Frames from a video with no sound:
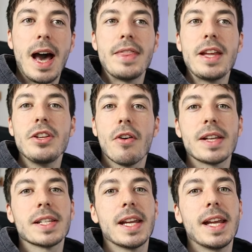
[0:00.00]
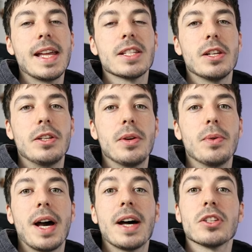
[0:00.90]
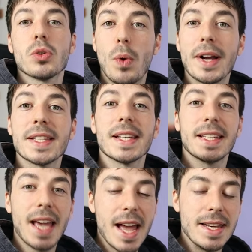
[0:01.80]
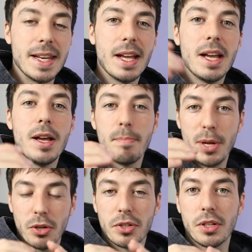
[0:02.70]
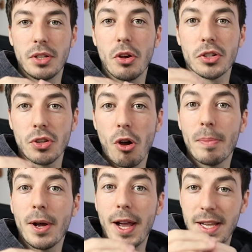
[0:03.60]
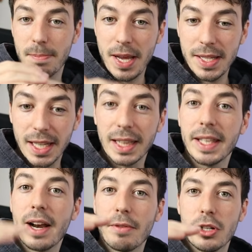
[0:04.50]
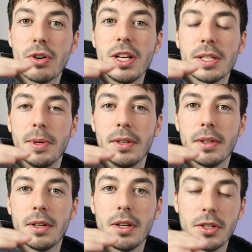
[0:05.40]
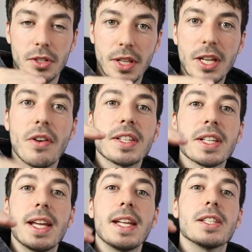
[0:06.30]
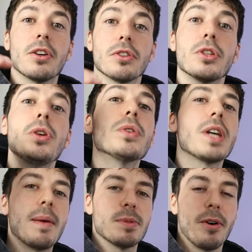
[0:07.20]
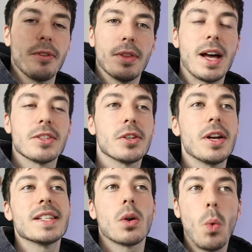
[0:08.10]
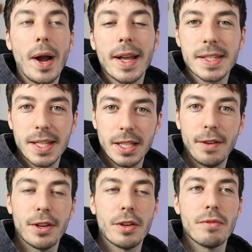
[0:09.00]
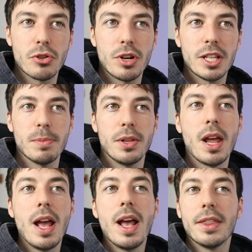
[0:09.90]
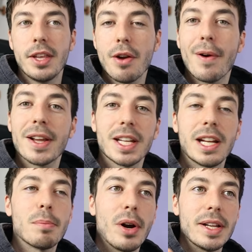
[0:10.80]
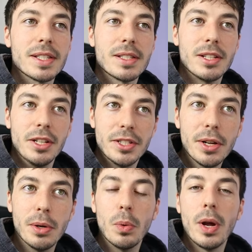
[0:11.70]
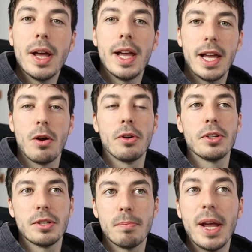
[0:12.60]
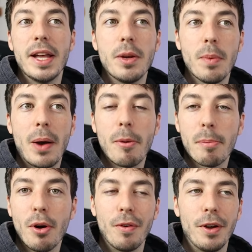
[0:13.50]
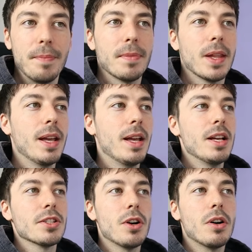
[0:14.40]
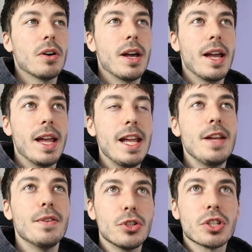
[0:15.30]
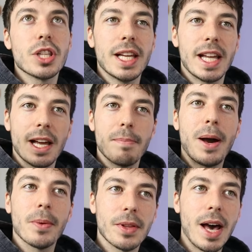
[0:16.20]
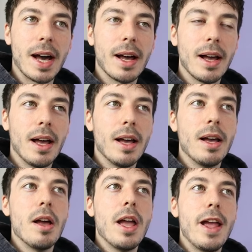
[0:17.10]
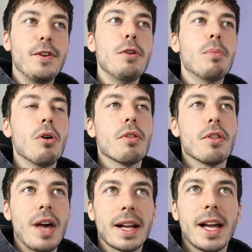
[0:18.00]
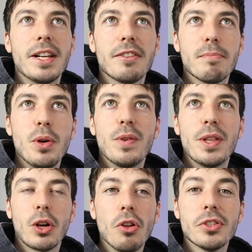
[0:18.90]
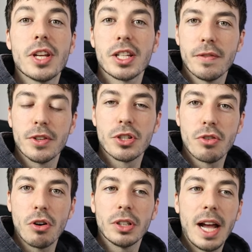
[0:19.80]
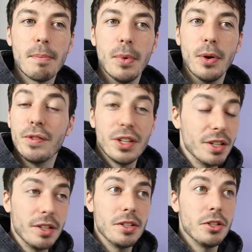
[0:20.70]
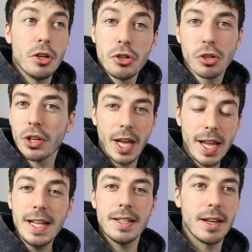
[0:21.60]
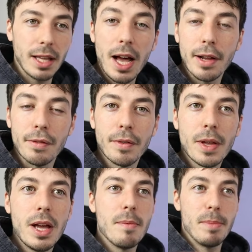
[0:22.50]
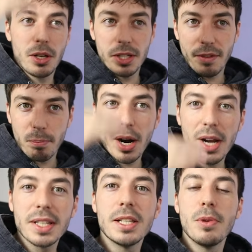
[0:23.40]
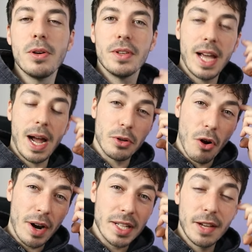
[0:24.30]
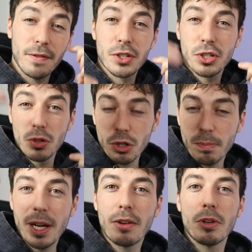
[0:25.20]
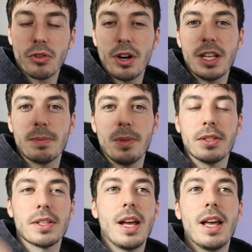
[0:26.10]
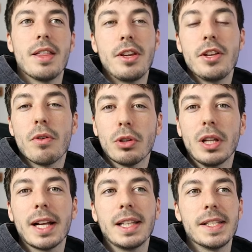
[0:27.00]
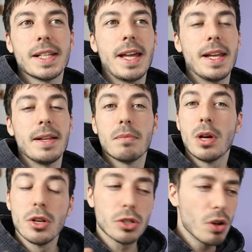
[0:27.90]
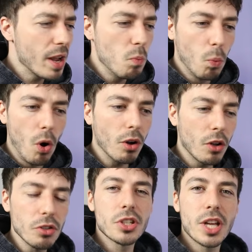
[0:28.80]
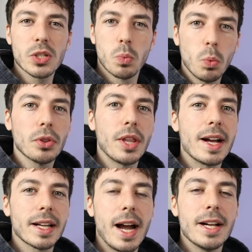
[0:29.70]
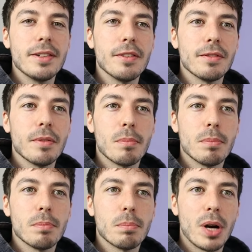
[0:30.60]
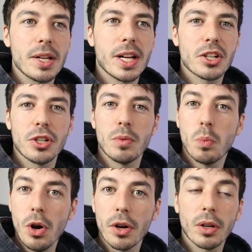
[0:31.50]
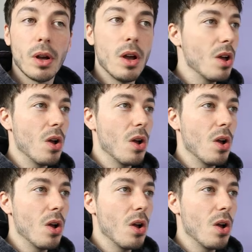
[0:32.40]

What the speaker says: And then you're asking it to do that twice again, because your stop is basically that retracement. So then you're asking it to go 2 times more than that. So it's quite a significant retracement that you're asking price to do in order to pay you out a profit. So even just thinking about that, if you put that kind of move in the context of a strong down move, you're just going to get eaten alive. Because if price is moving down, you're asking for such big retracements that you're unlikely to get it. So in what context would that kind of price action work?